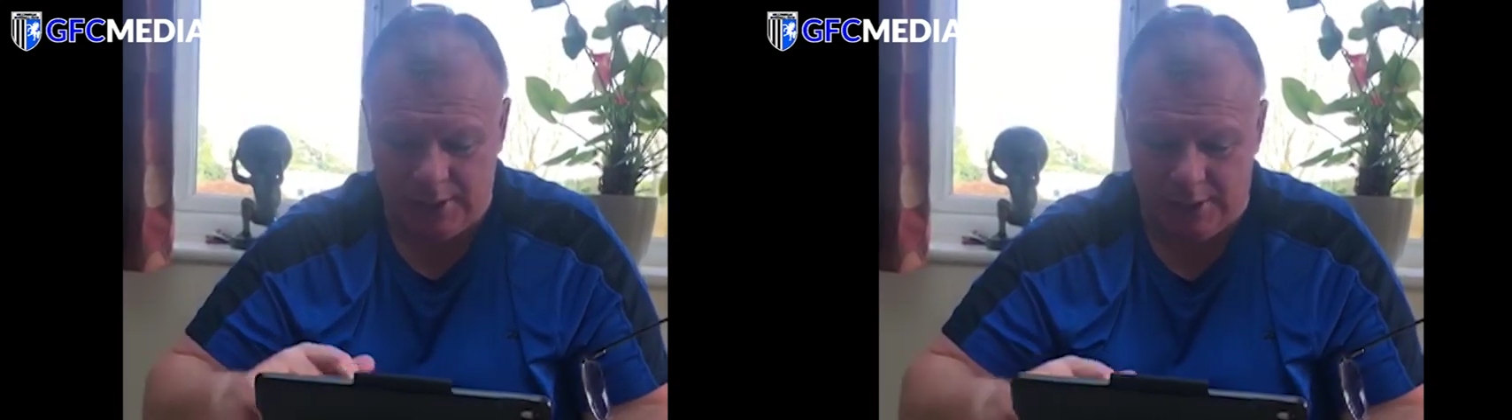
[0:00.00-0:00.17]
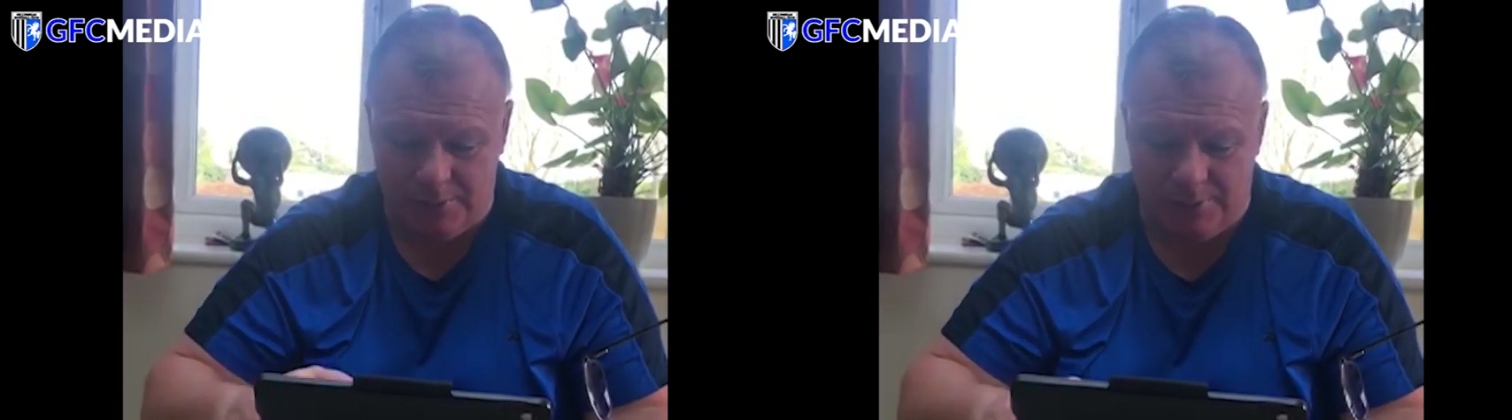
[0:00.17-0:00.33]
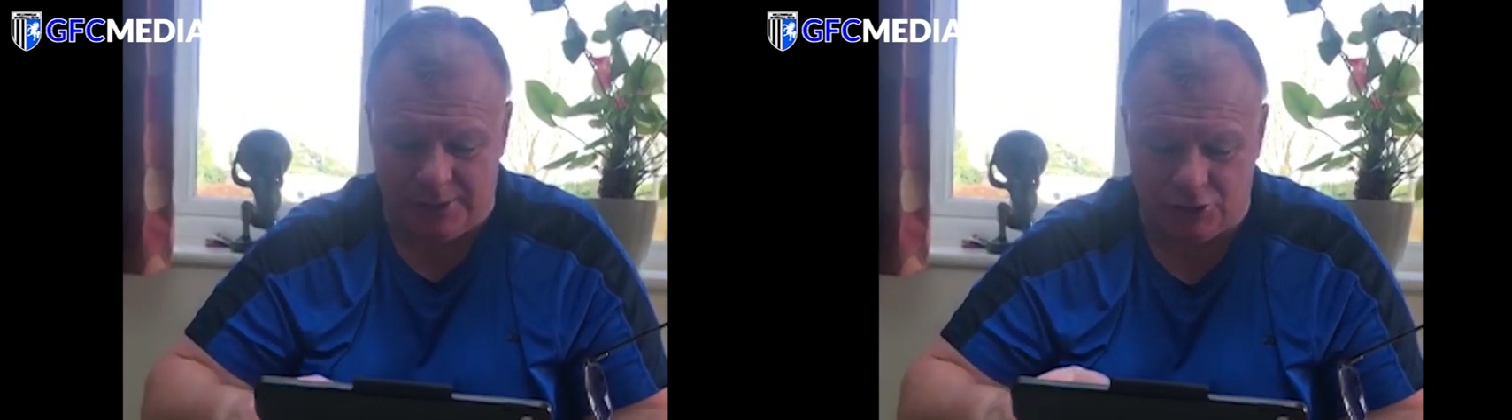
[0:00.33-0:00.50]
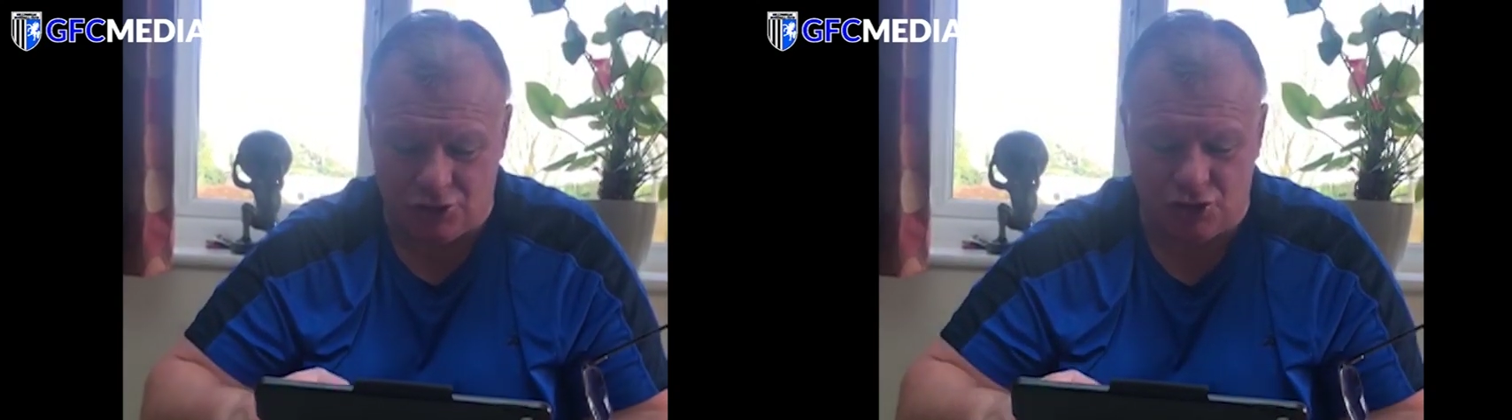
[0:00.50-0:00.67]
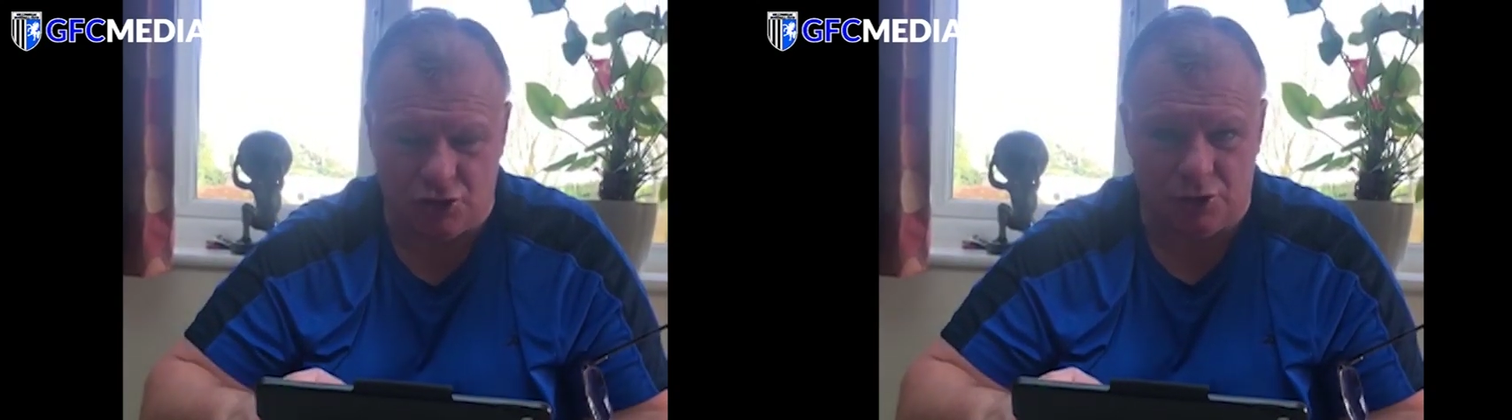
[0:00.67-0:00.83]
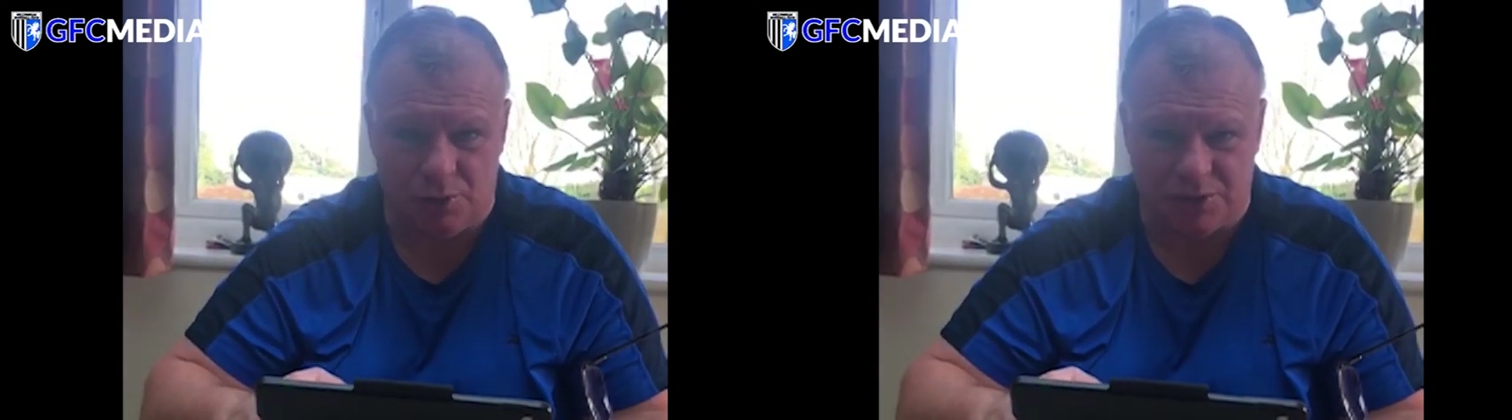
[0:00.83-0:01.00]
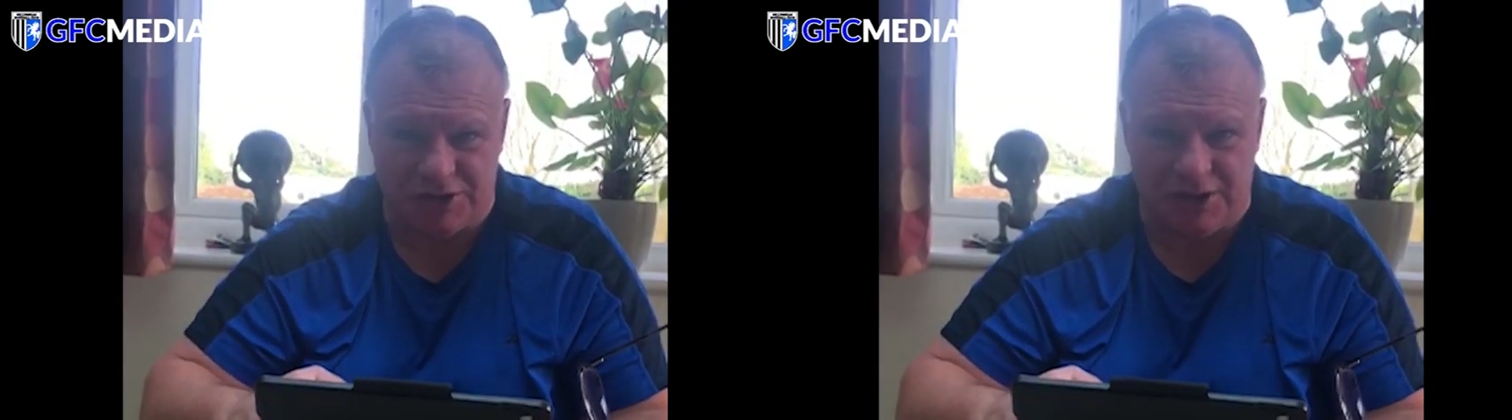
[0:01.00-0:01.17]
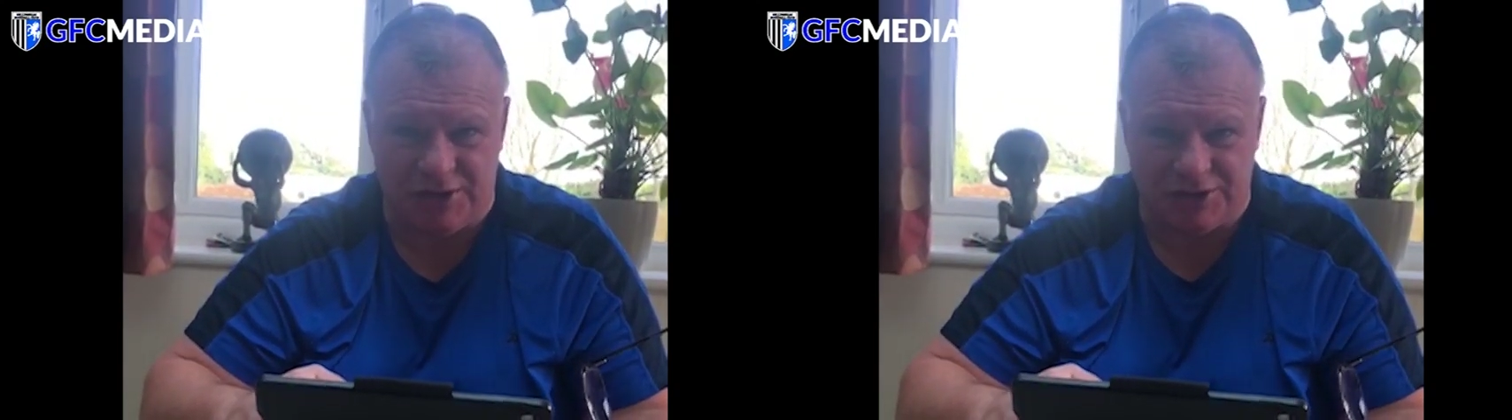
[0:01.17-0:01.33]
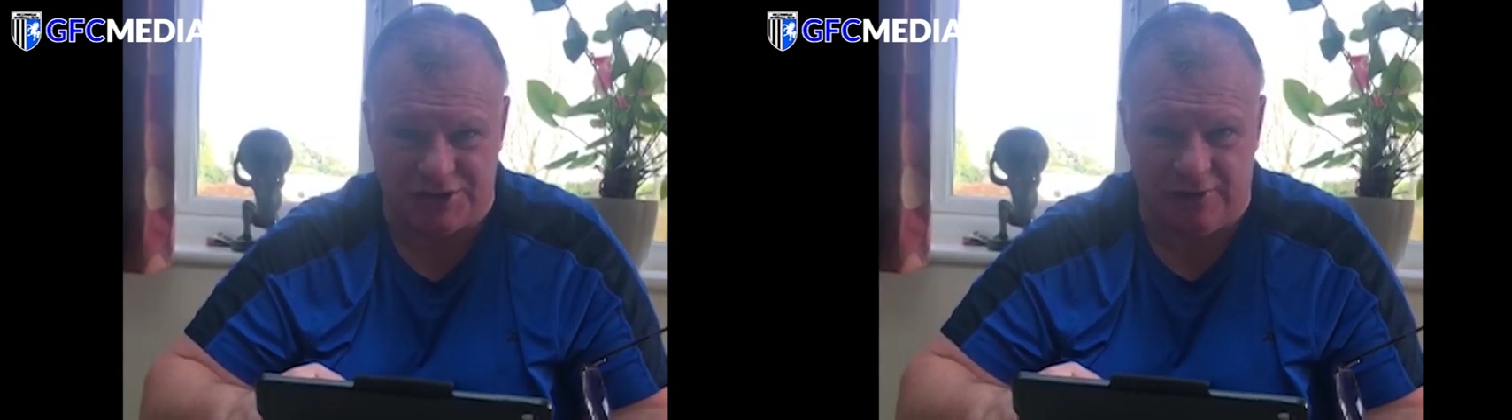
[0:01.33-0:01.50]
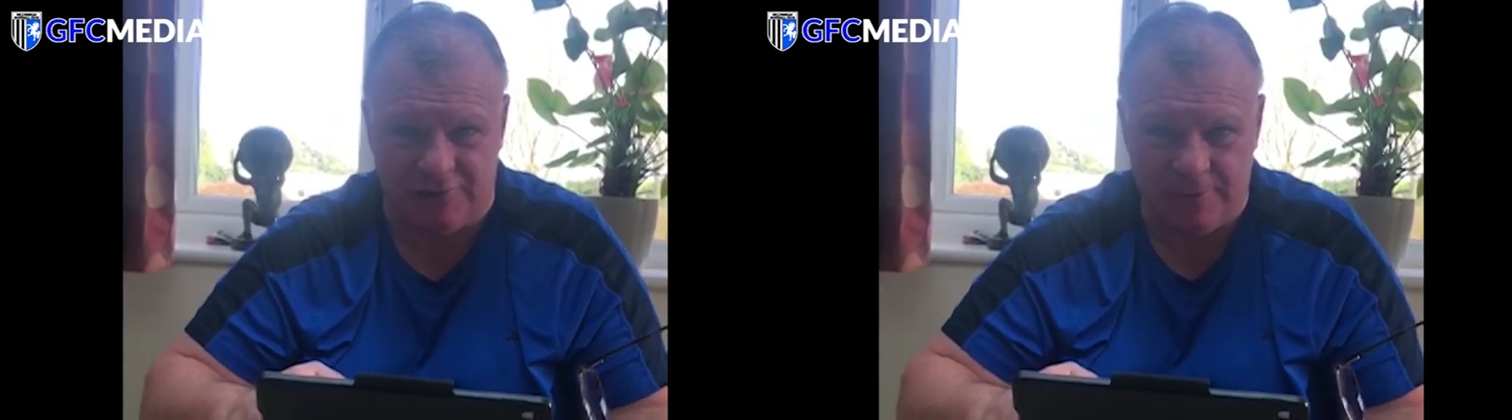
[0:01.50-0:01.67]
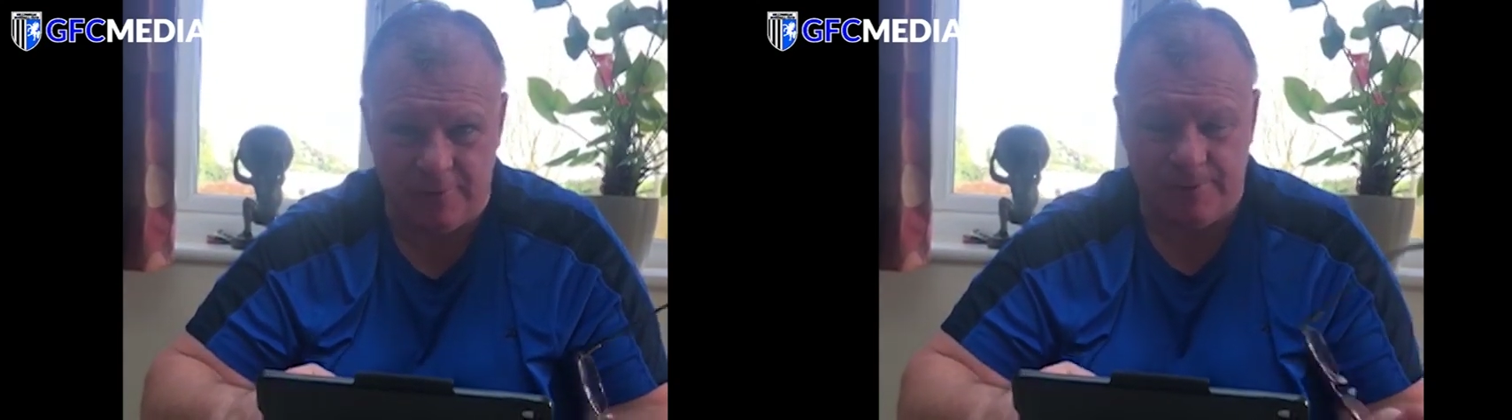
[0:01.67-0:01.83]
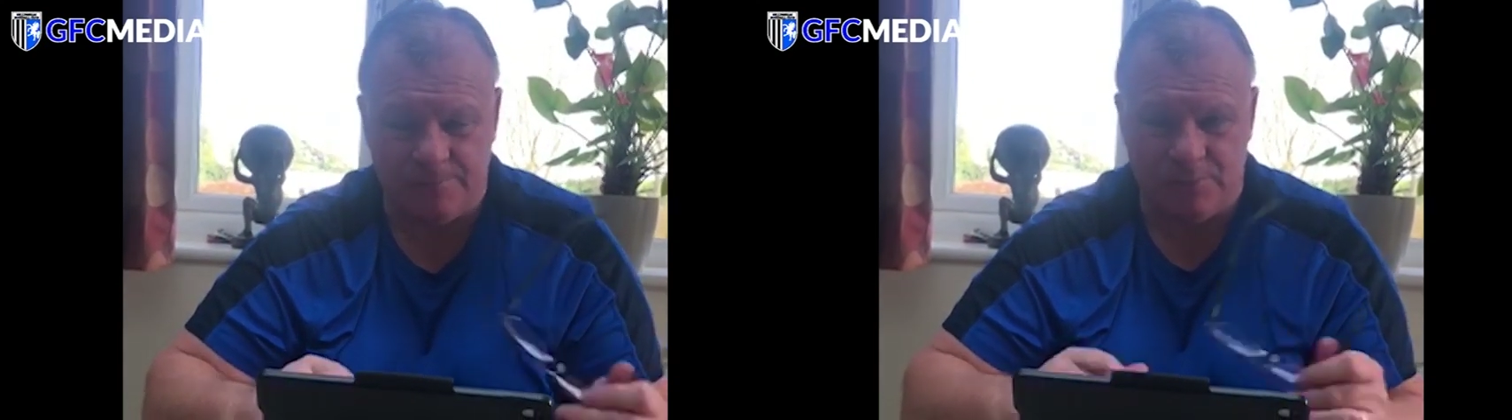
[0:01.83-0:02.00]
and making sure that we're staying safe
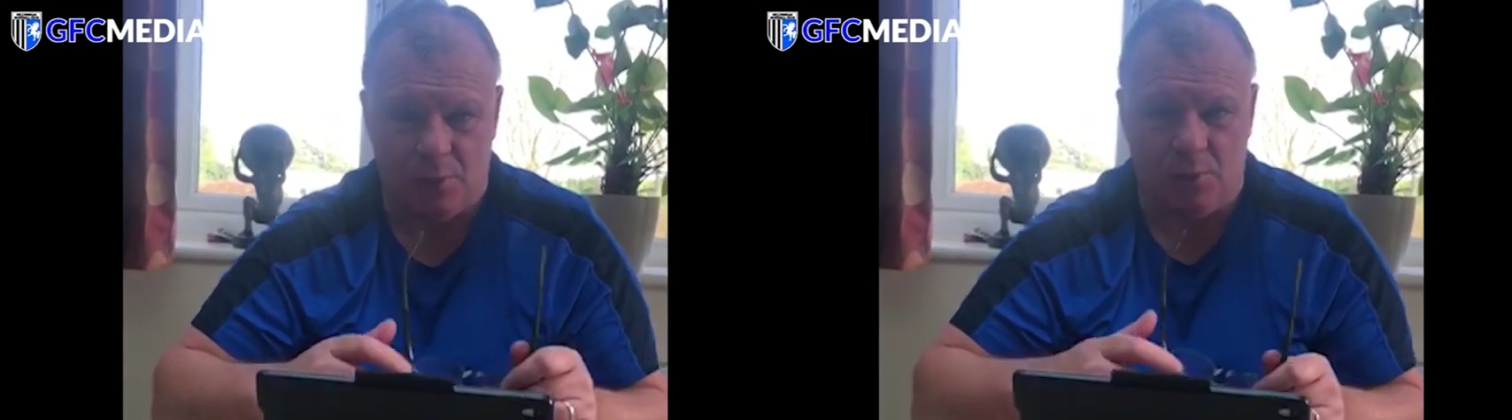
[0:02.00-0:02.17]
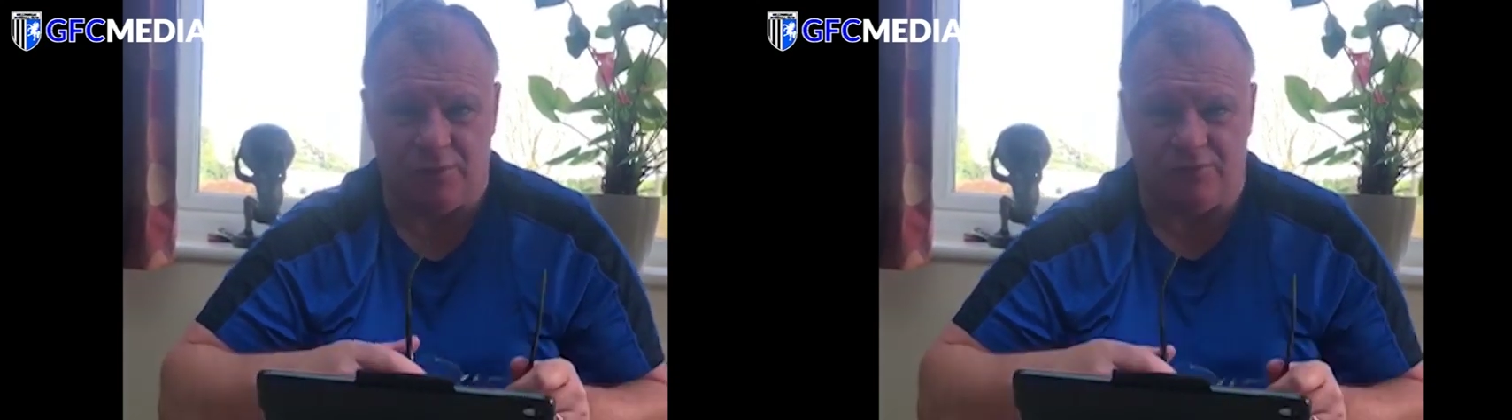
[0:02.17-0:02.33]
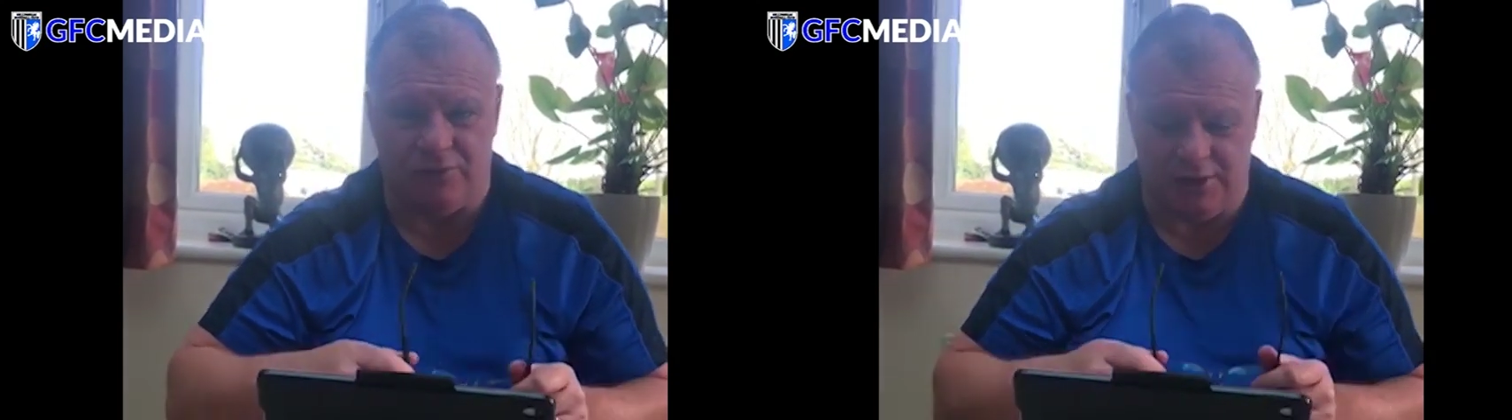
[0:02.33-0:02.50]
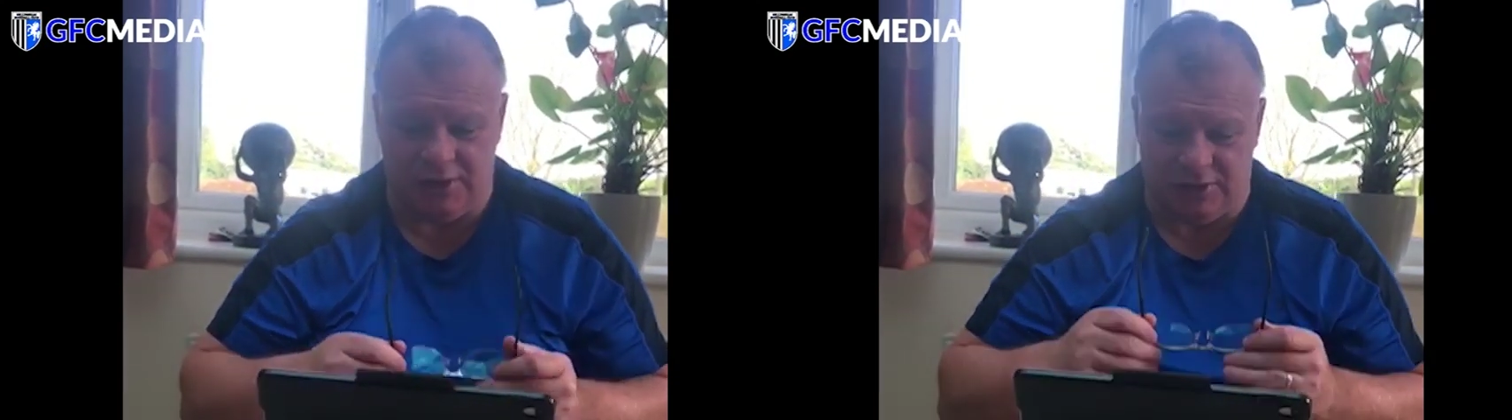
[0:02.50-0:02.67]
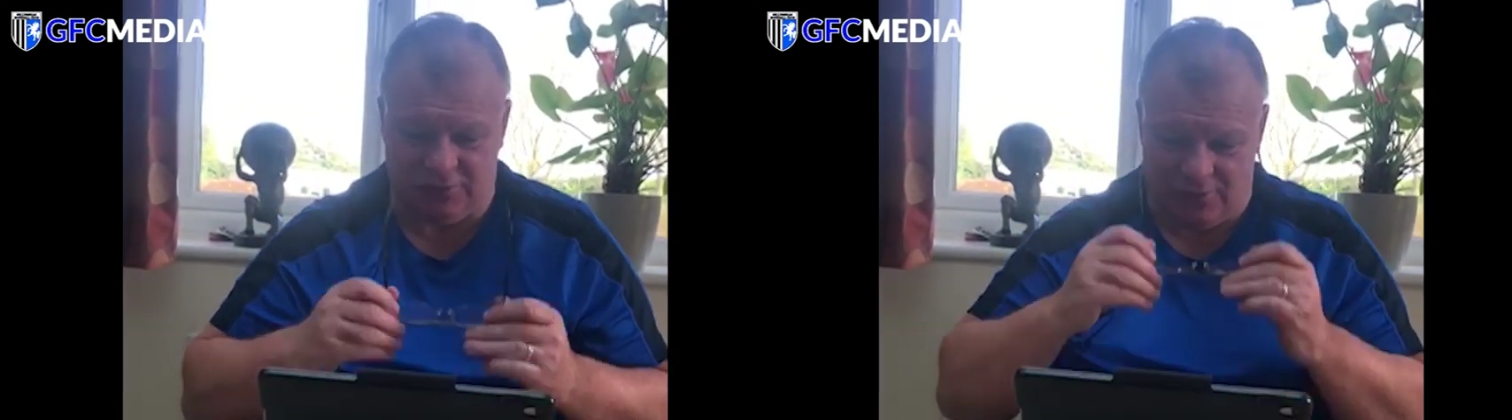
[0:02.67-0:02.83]
and we're fighting this